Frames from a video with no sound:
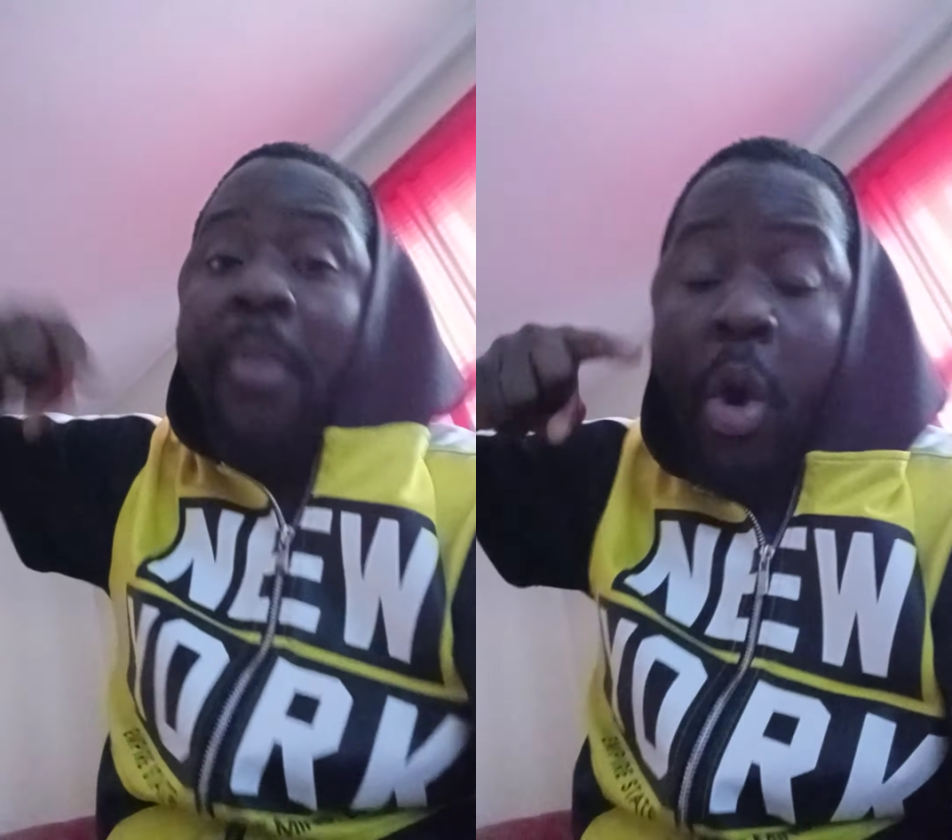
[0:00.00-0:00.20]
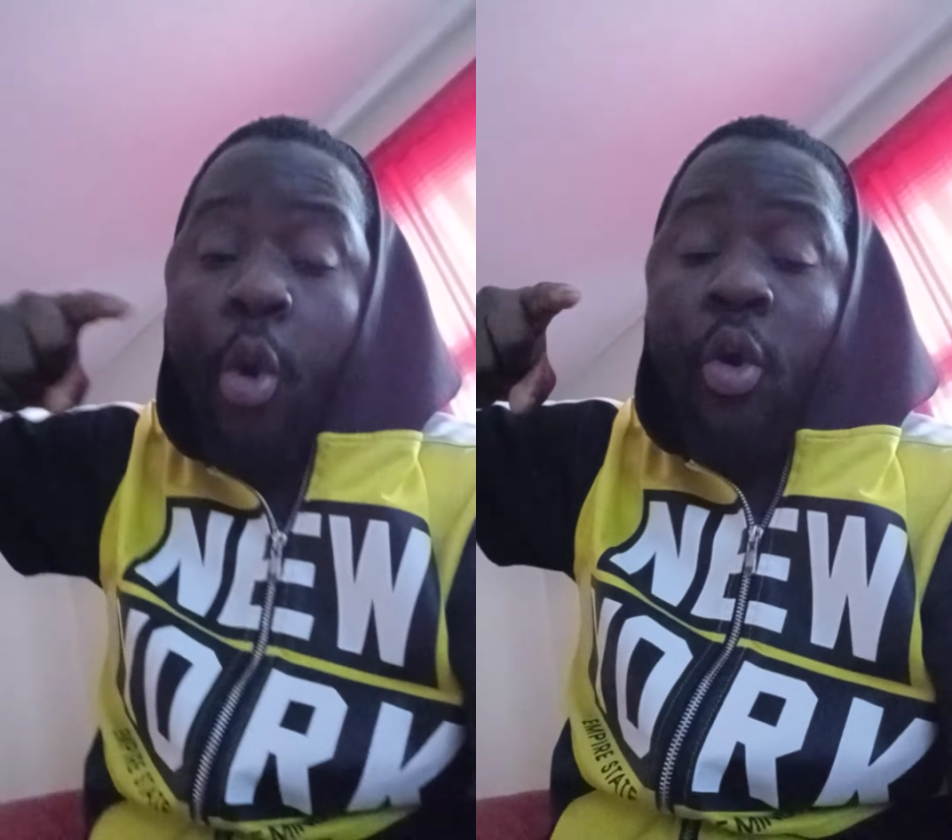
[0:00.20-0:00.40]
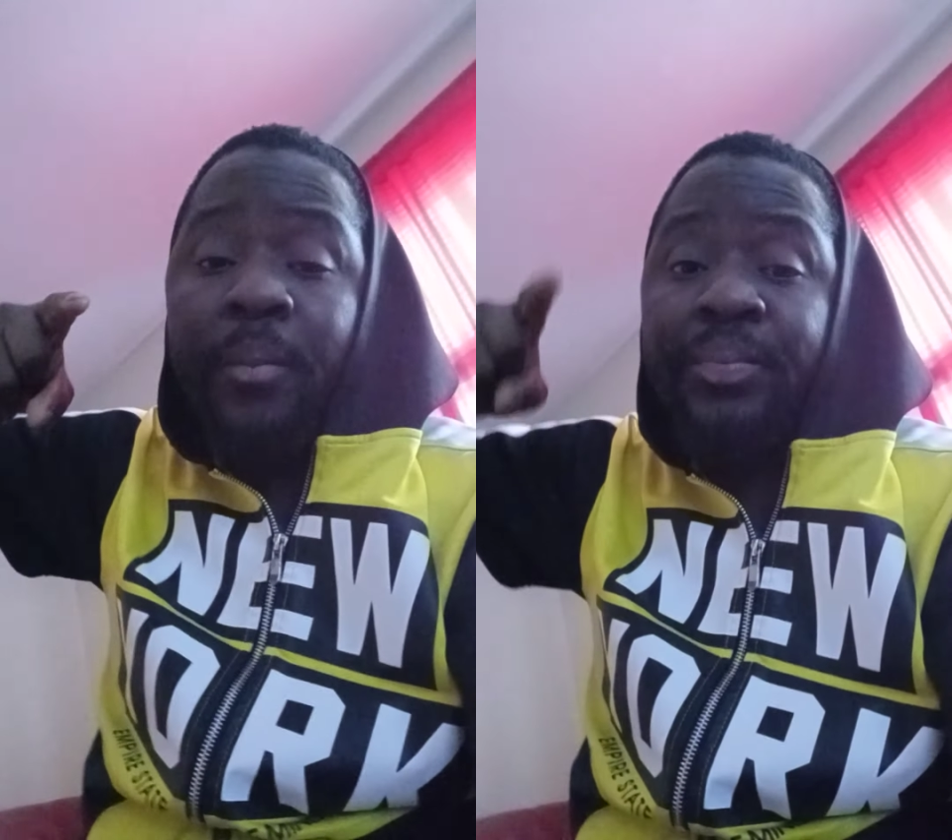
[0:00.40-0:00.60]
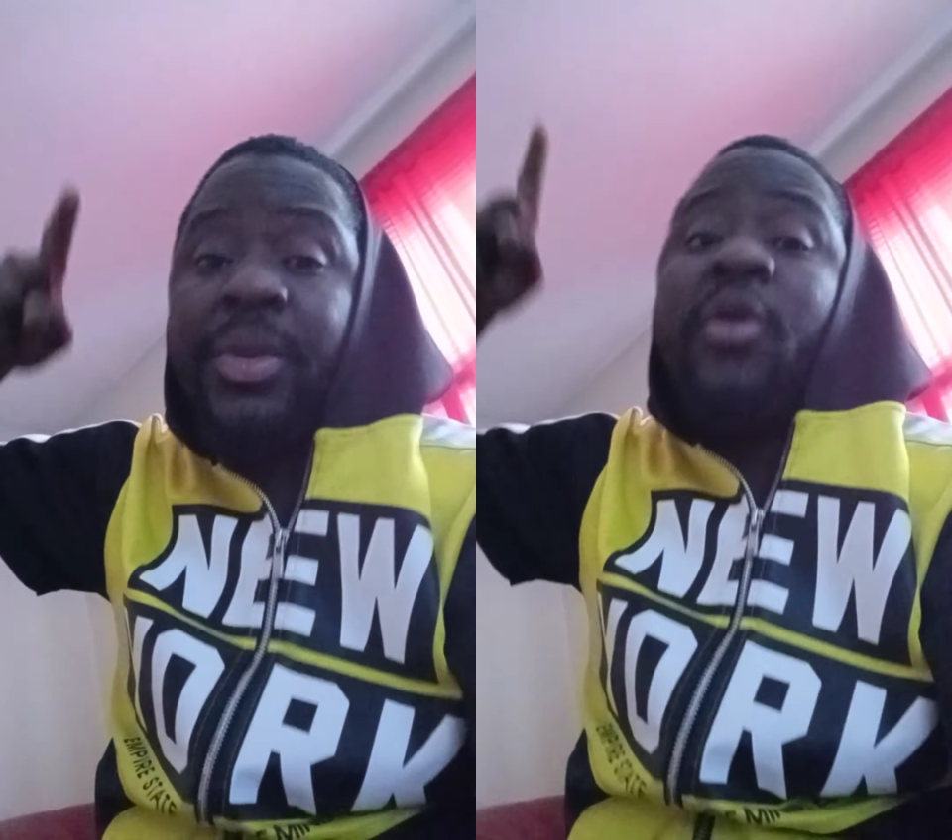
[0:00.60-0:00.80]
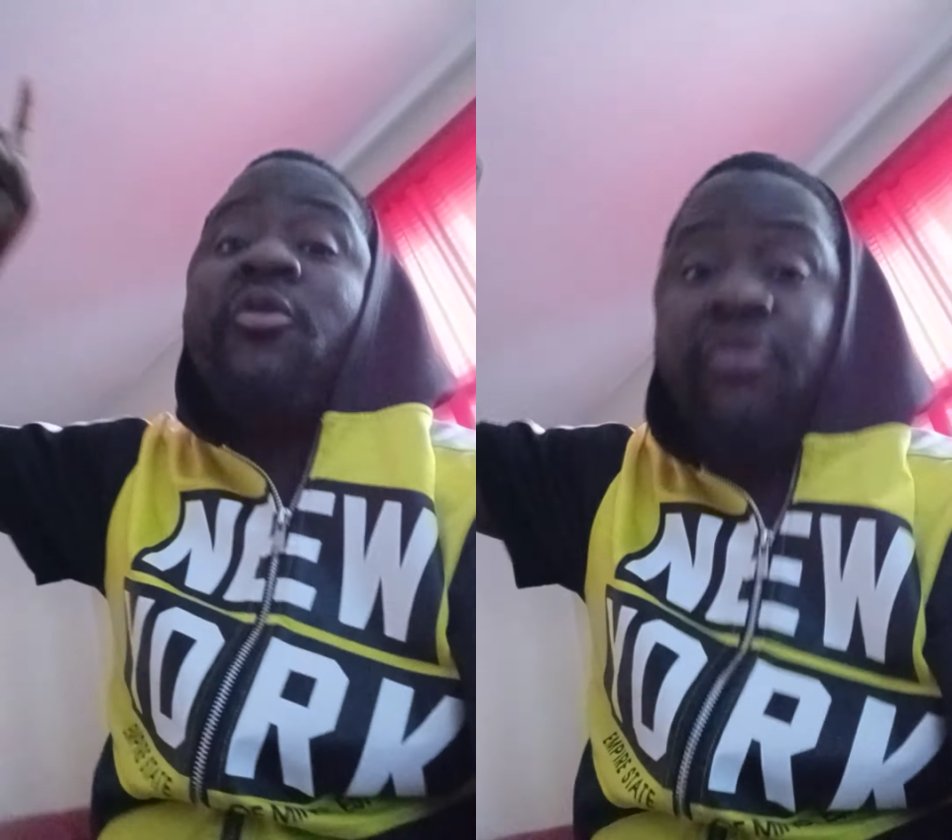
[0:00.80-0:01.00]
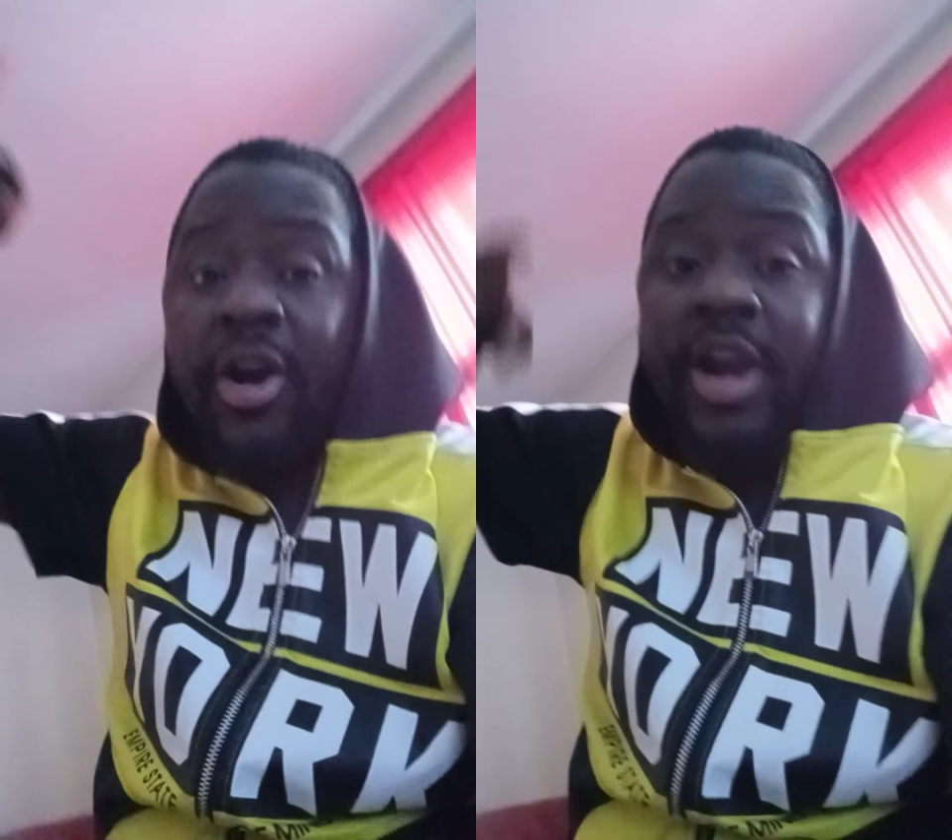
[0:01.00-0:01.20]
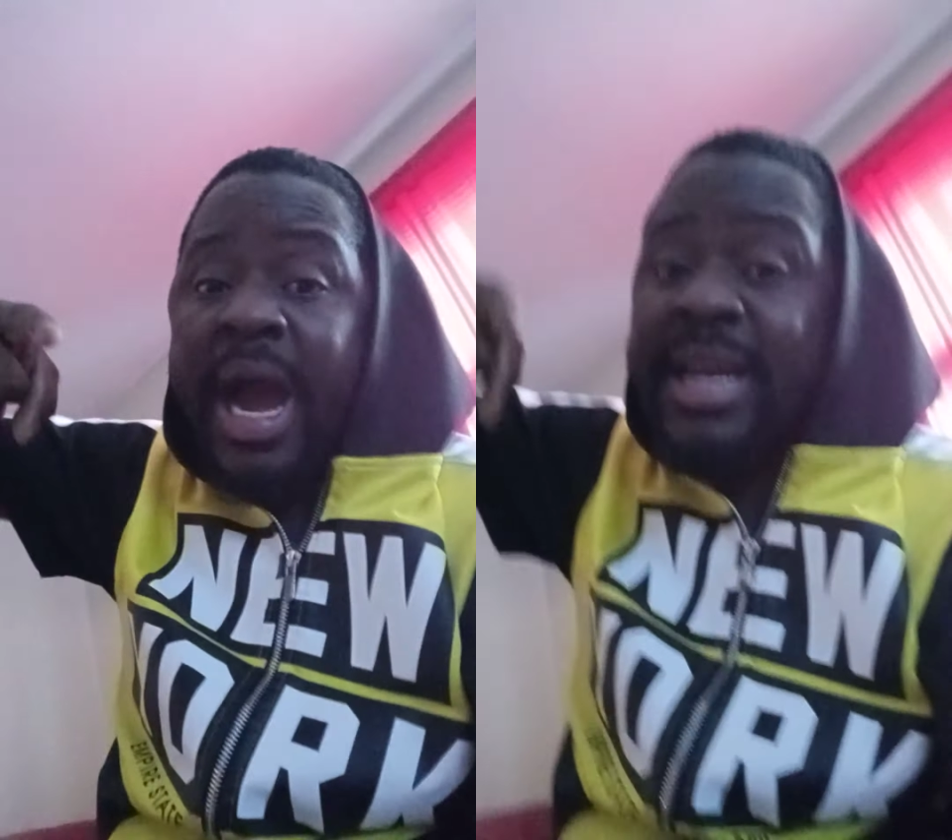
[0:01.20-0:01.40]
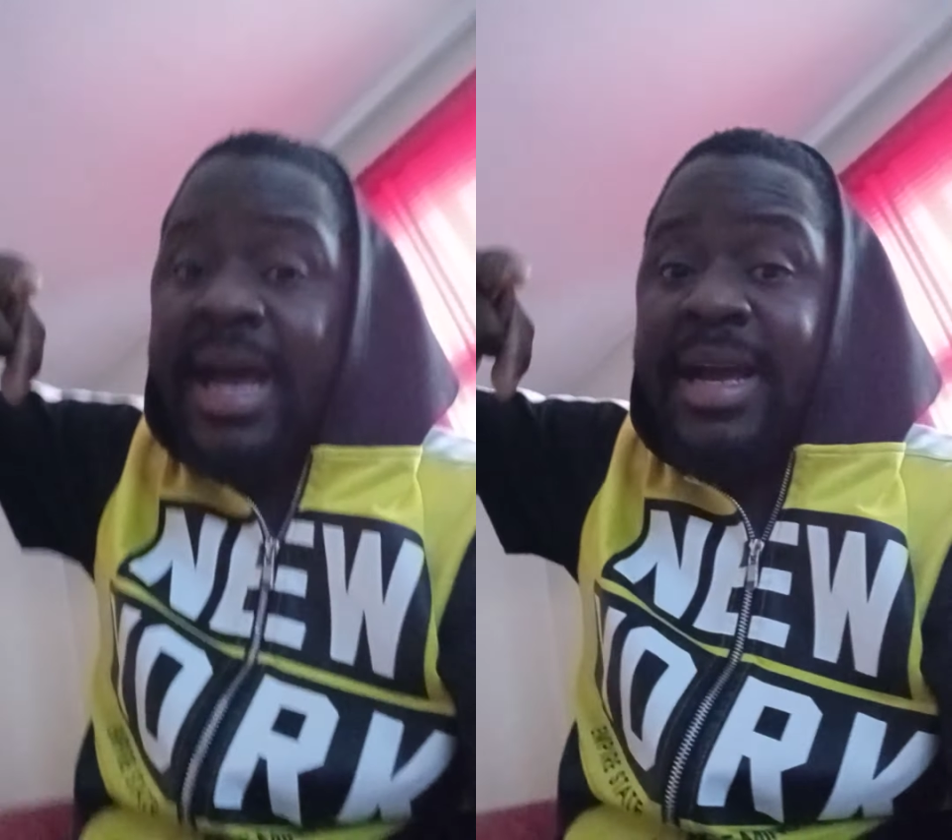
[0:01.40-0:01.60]
more for
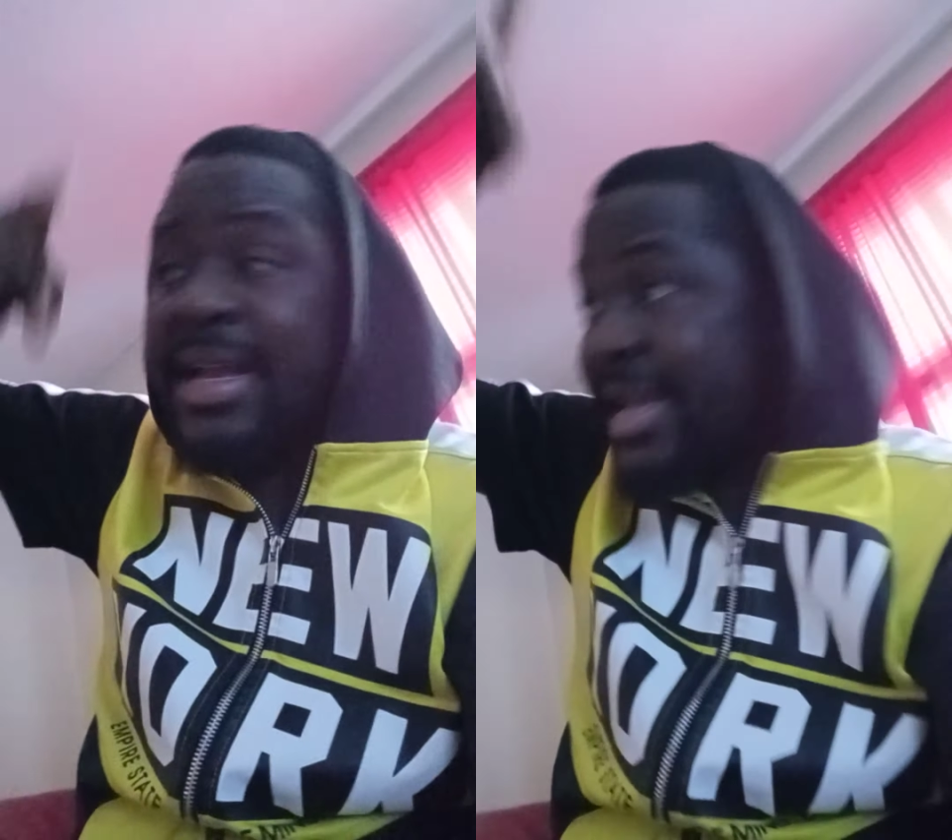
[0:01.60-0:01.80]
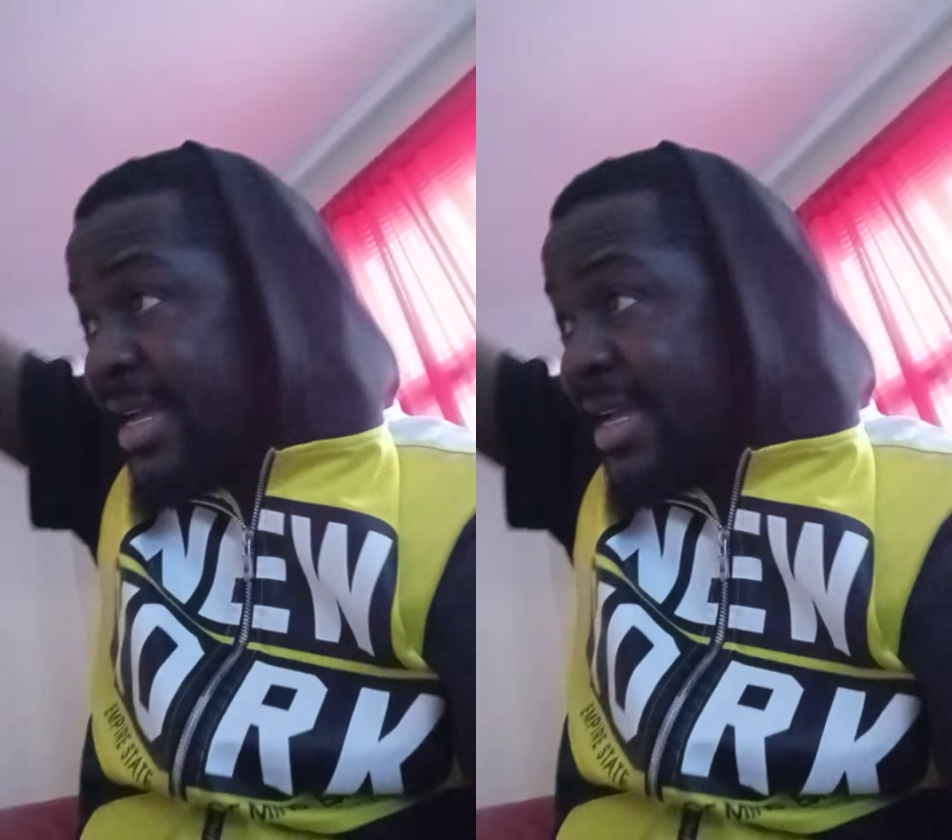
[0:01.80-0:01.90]
Ghana